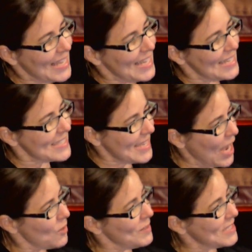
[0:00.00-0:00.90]
It's
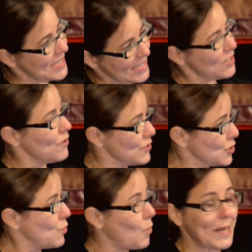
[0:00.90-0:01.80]
now been seen over
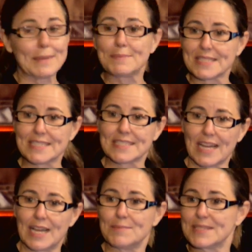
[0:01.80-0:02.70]
20 million
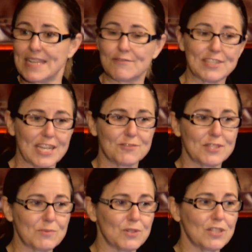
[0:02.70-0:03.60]
times in every country in
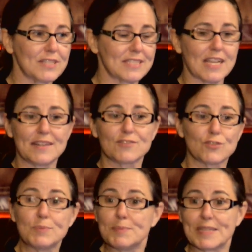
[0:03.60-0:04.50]
the world. It's kind of
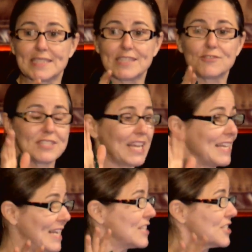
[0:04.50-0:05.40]
creepy, but it's interesting. I
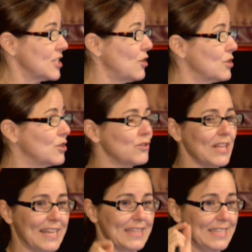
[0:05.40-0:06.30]
can actually go to Google
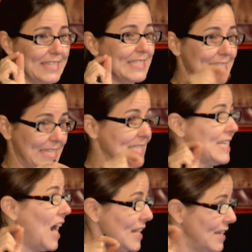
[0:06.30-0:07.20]
Analytics and see a
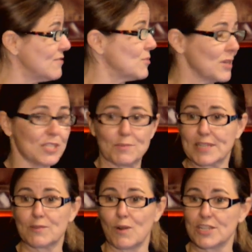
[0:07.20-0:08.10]
dot everywhere someone
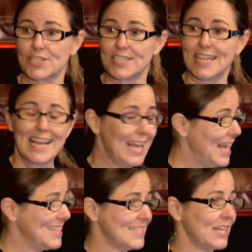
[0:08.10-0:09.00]
had watched it.
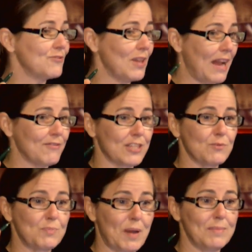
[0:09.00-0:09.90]
And Central African
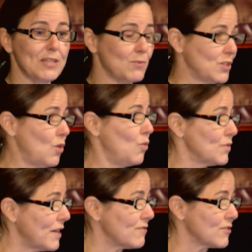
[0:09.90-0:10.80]
Republic was a
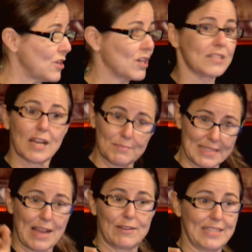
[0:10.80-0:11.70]
holdout for a long time, but
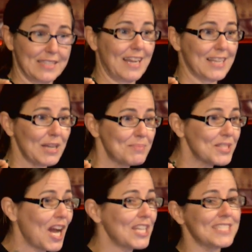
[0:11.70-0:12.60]
now it's got a couple
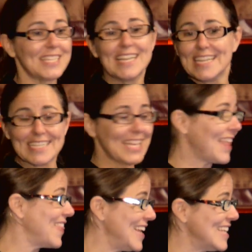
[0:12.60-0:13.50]
dots. It's
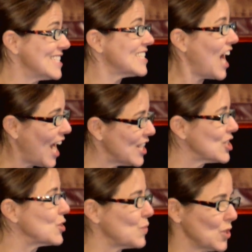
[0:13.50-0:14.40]
like the
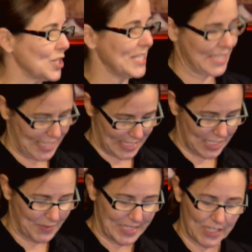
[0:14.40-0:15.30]
entire world has seen it.
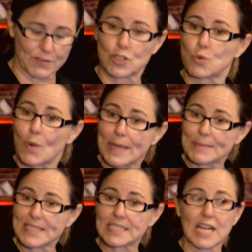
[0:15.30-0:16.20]
It's been seen over 20
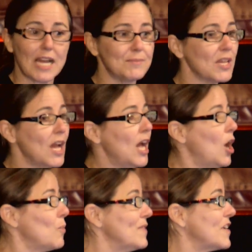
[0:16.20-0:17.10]
million times,
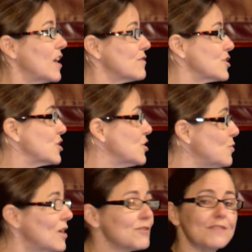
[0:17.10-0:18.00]
and we've got over
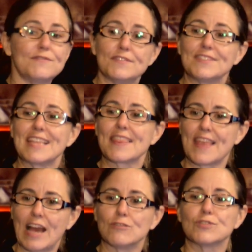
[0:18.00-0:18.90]

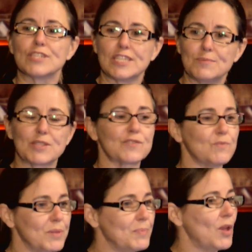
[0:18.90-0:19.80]
250,000 emails from
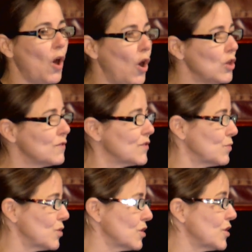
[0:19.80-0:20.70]
people all over the
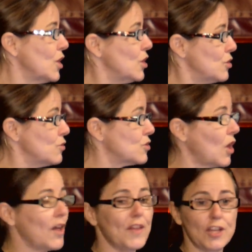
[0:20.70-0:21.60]
world who
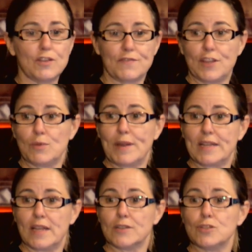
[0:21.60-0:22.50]
saw the film
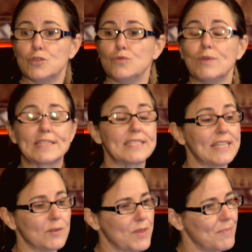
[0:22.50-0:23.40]
and who
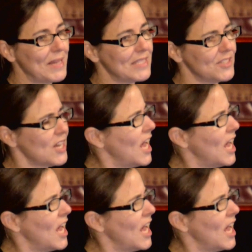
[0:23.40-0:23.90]
resonated with the message.